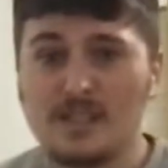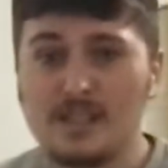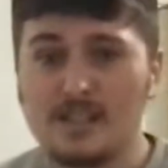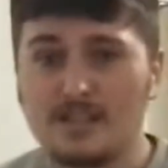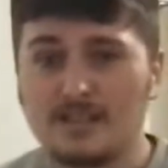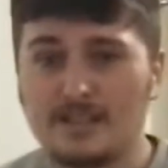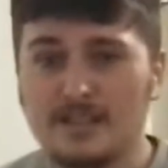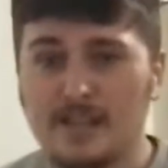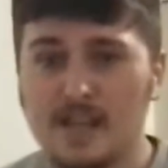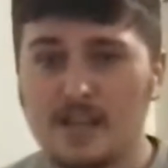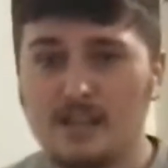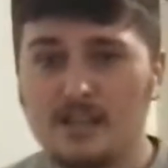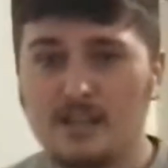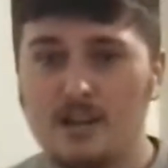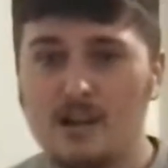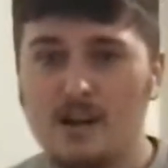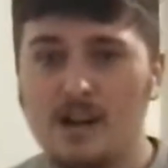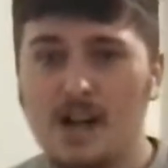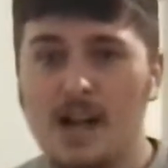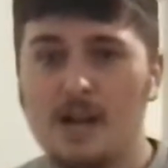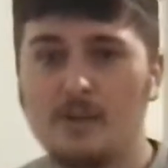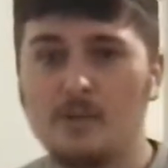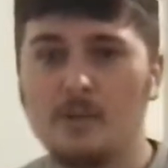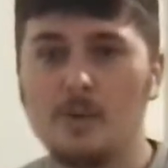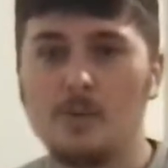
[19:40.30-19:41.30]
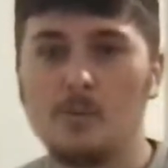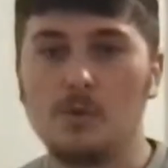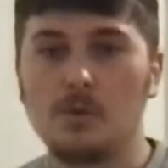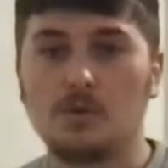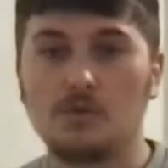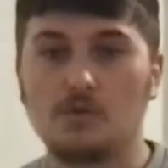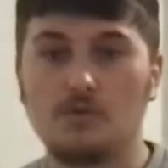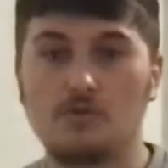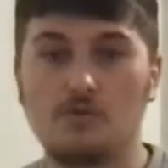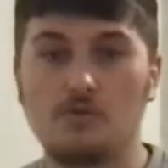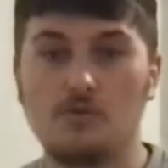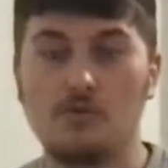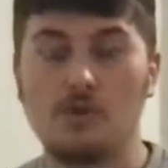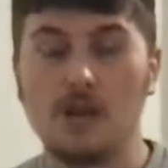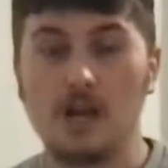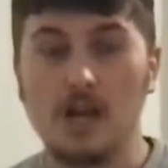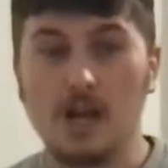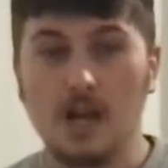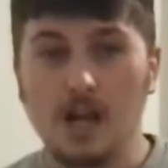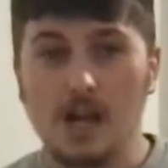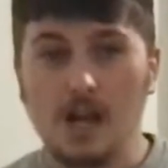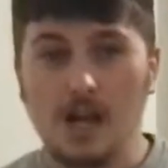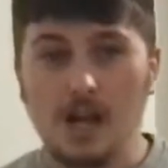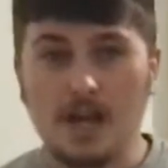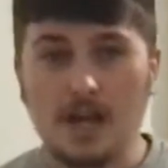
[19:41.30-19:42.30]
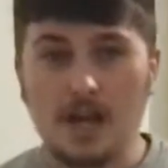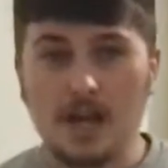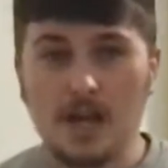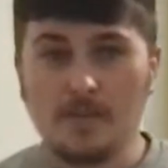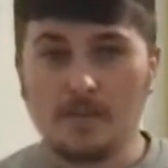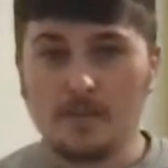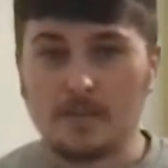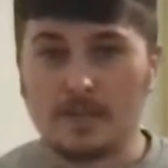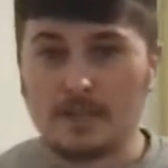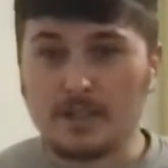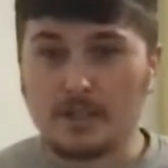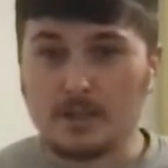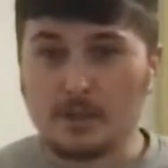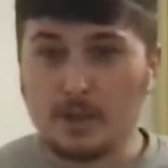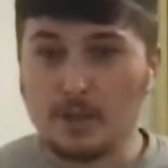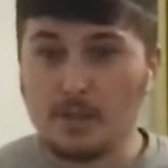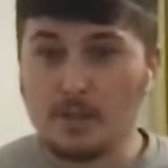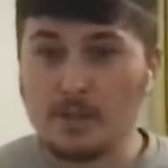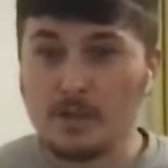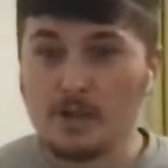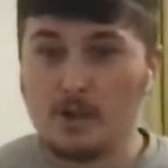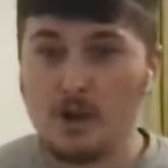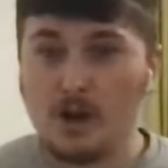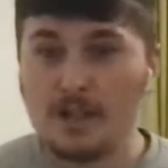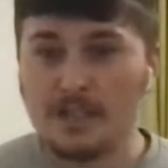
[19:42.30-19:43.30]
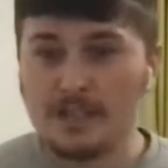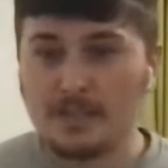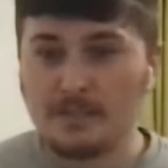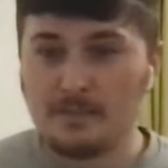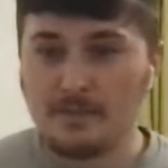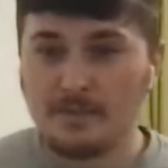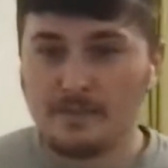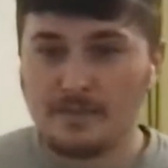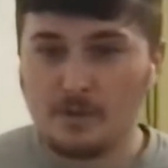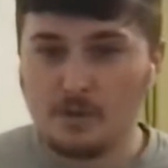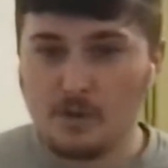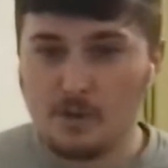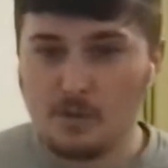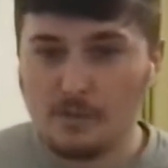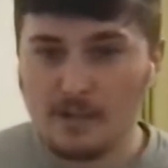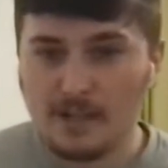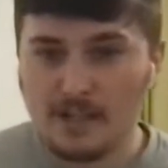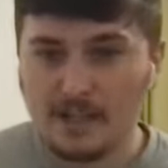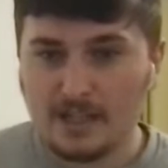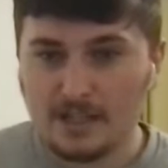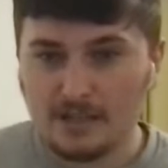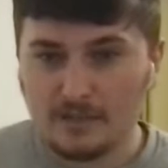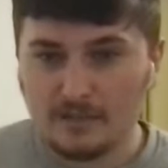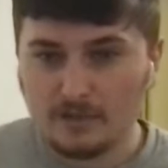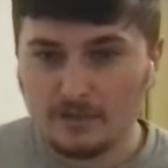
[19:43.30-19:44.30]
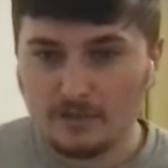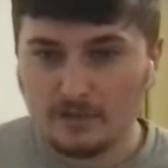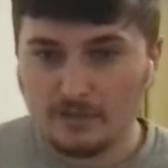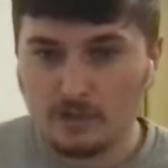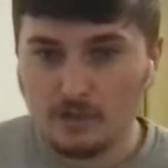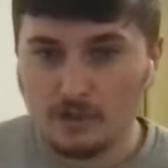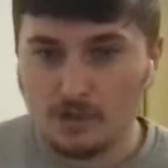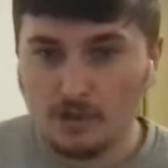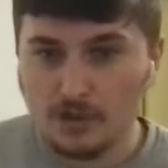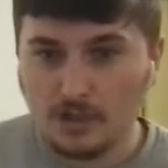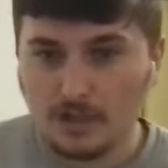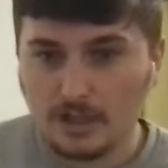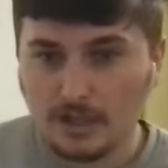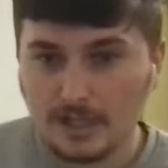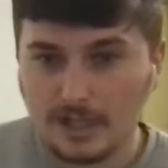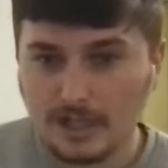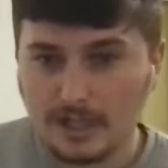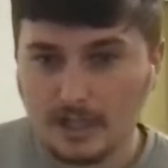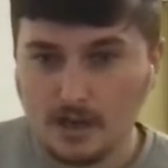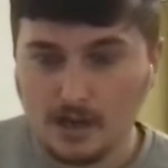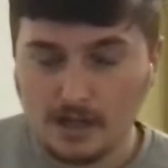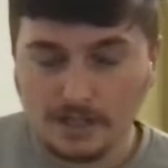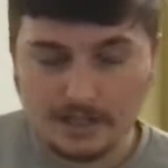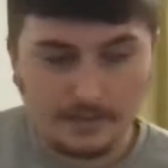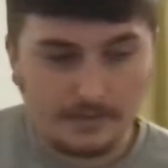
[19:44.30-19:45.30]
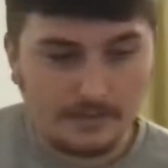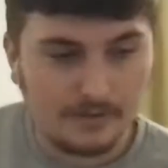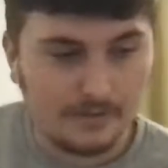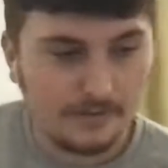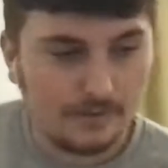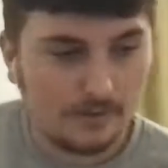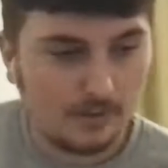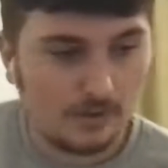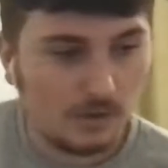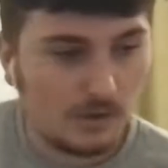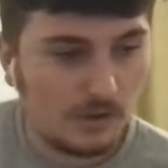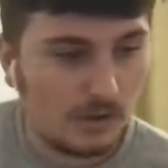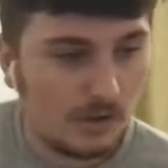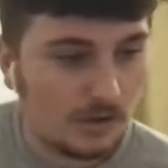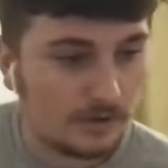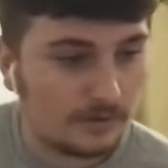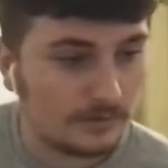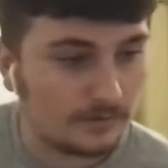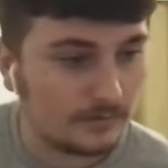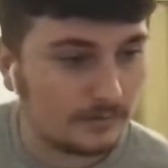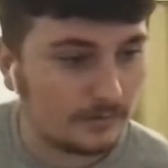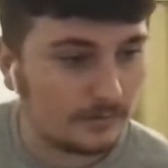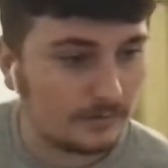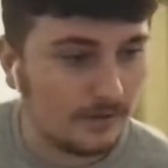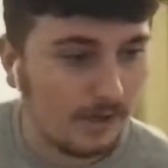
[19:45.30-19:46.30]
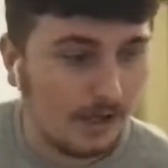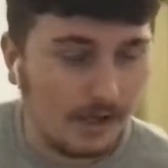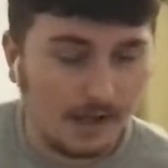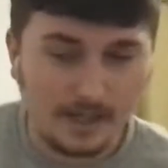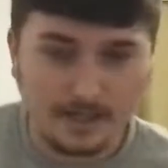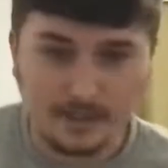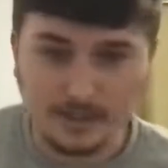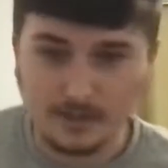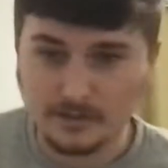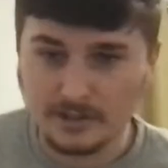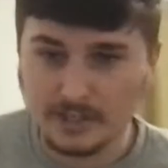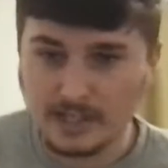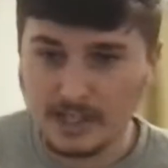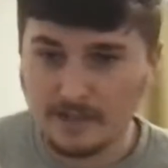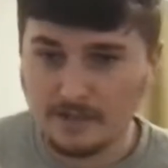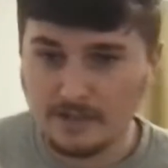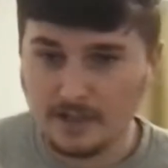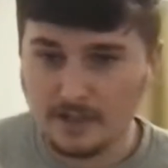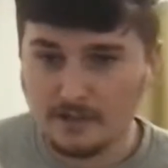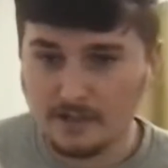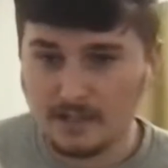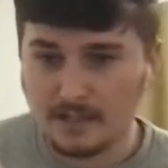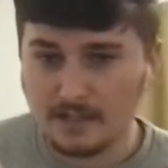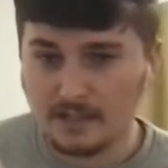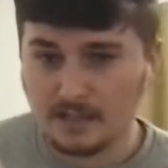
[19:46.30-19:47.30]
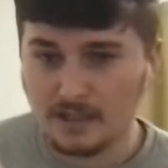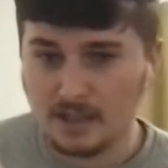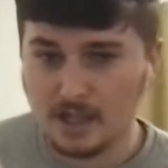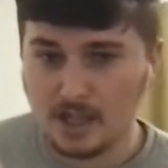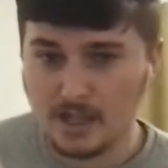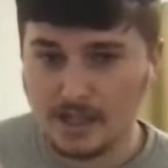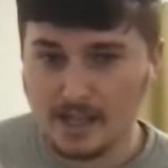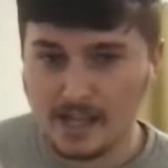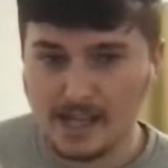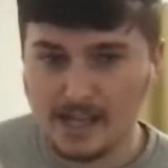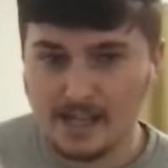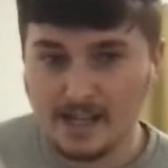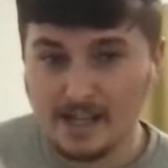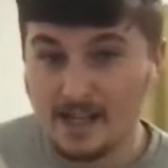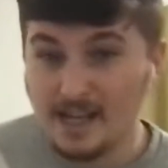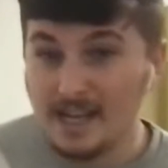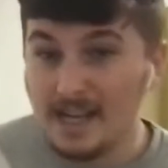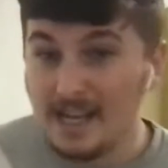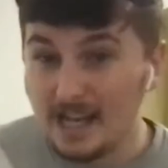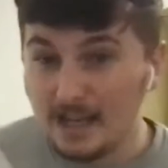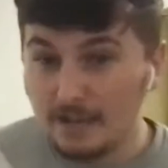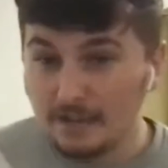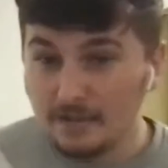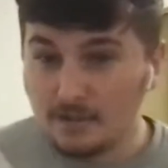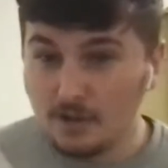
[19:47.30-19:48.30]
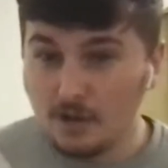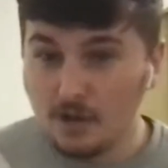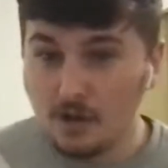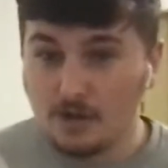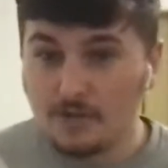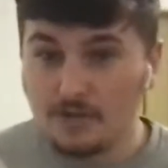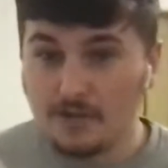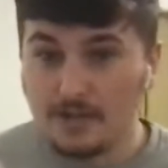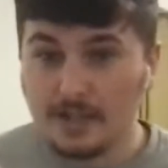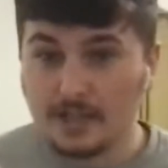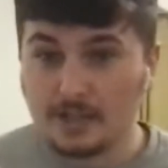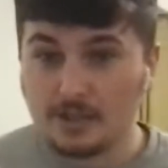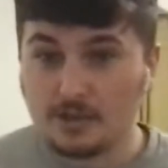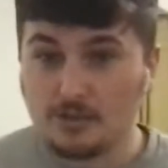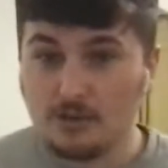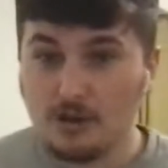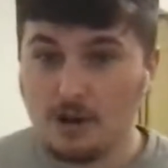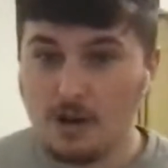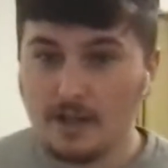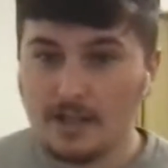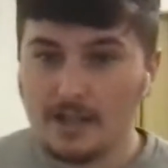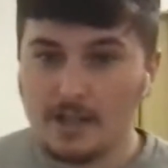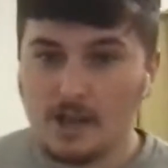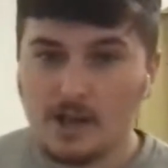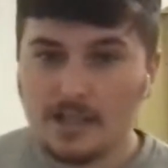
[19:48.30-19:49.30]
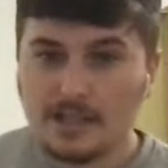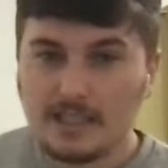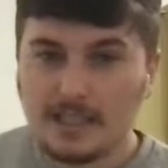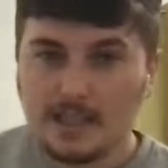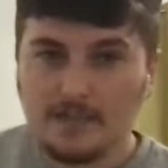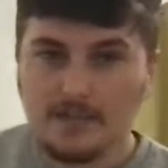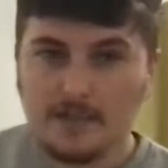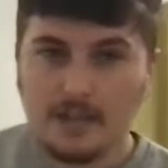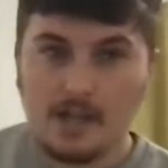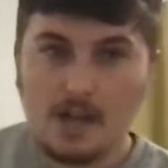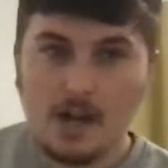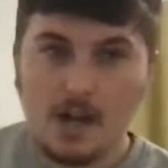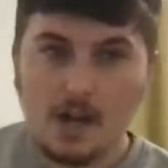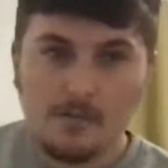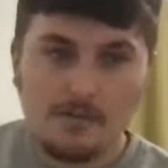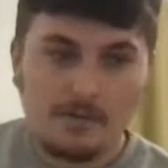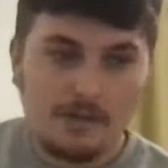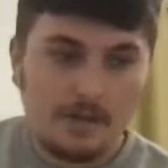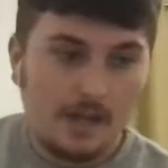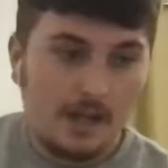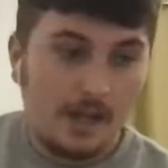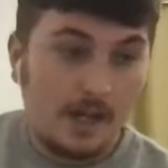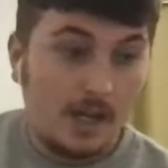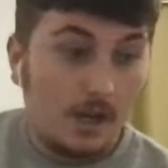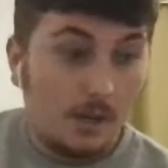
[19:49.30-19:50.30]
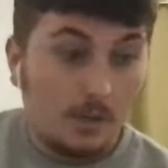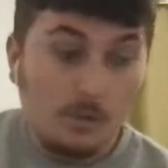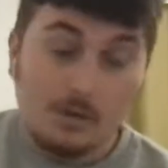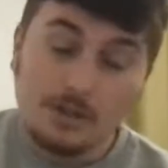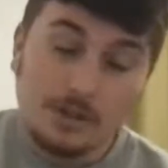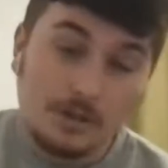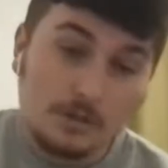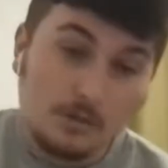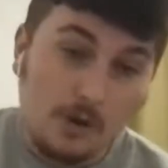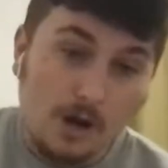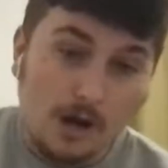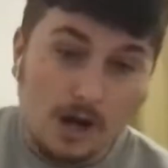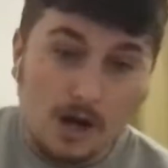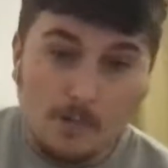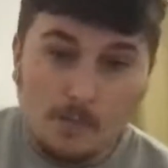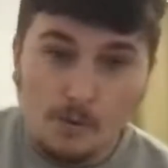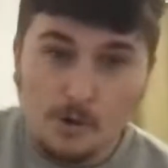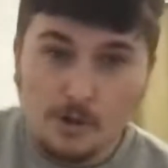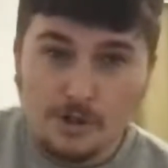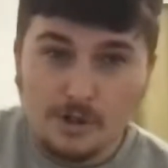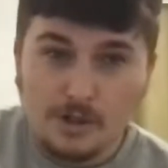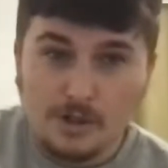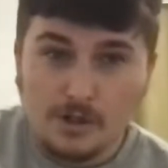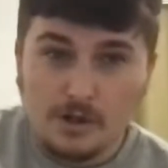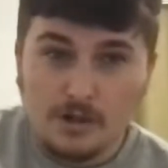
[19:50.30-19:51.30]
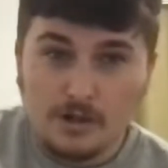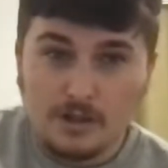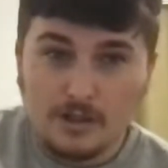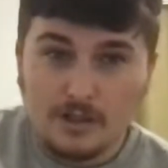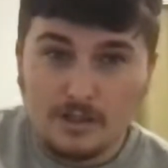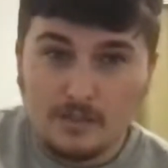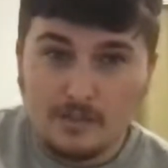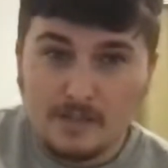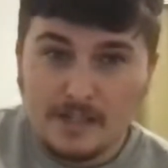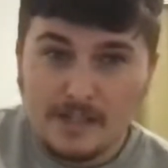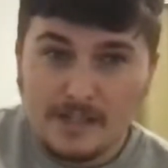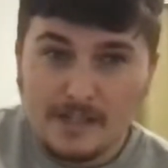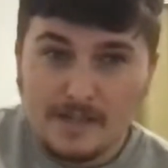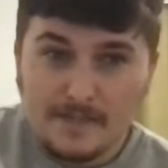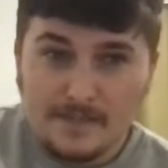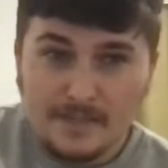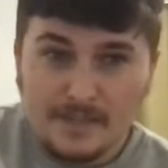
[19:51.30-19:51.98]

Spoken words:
Zach Clark, how do I watch the draw? Should be on ITV4, mate, if you've got ITV4 on your TV or anything like that. If not, then try the ITV Hub, which is what I'm watching it on at the minute.